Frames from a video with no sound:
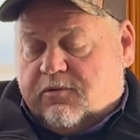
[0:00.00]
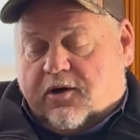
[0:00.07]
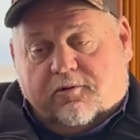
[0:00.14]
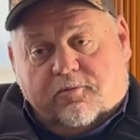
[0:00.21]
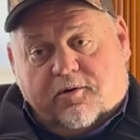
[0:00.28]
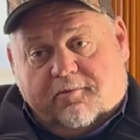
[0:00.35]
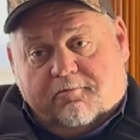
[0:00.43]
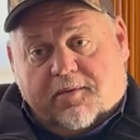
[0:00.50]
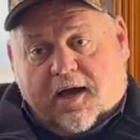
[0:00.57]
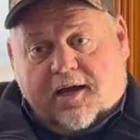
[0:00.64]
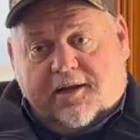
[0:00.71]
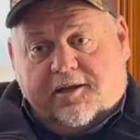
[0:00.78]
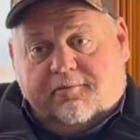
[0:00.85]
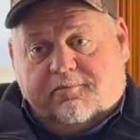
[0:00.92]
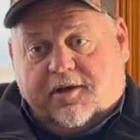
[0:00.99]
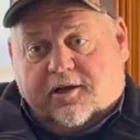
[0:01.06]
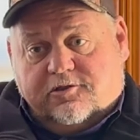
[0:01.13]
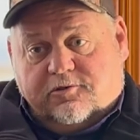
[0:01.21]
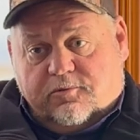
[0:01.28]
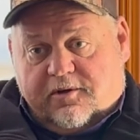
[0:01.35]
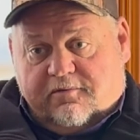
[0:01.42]
Well, it wasn't bonded
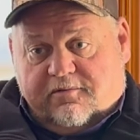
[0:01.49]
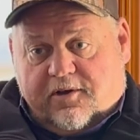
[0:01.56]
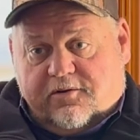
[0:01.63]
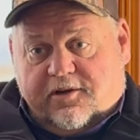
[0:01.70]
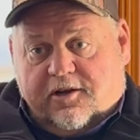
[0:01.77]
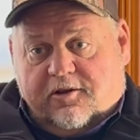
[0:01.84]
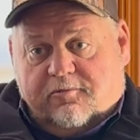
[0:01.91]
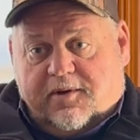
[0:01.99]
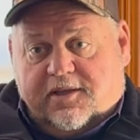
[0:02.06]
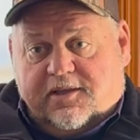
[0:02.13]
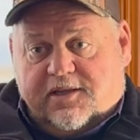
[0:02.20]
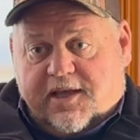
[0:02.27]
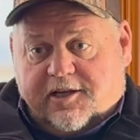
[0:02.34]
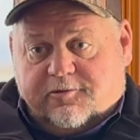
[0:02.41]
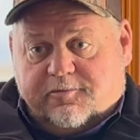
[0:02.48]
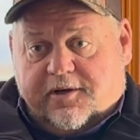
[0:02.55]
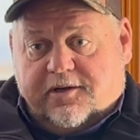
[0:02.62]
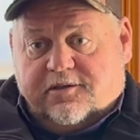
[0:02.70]
because it wasn't voted on by the taxpayer.